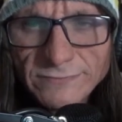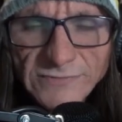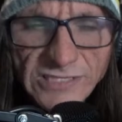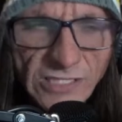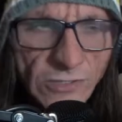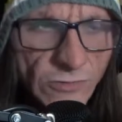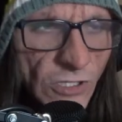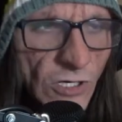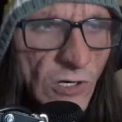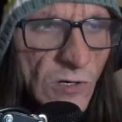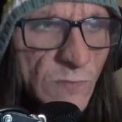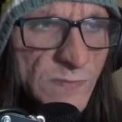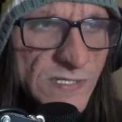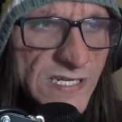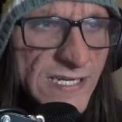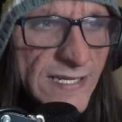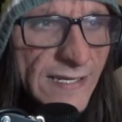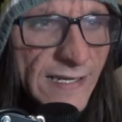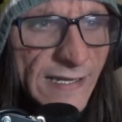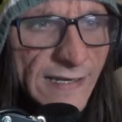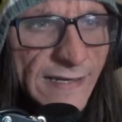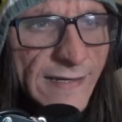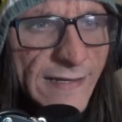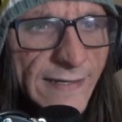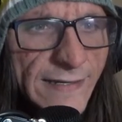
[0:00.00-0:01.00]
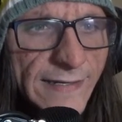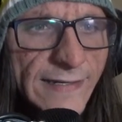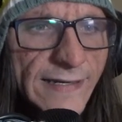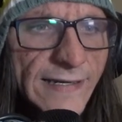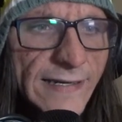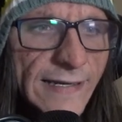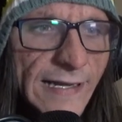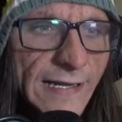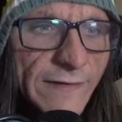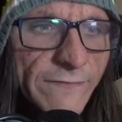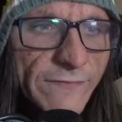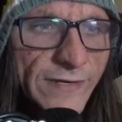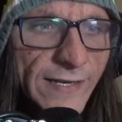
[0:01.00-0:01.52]
roped in.
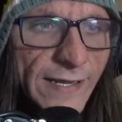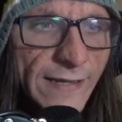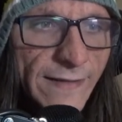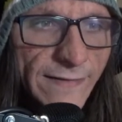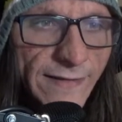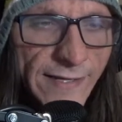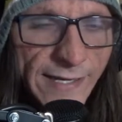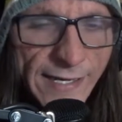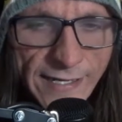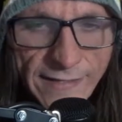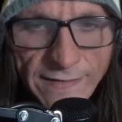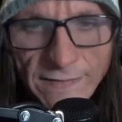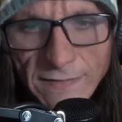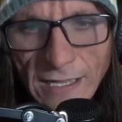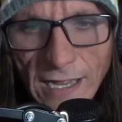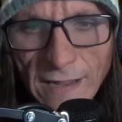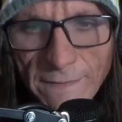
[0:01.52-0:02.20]
Evidently,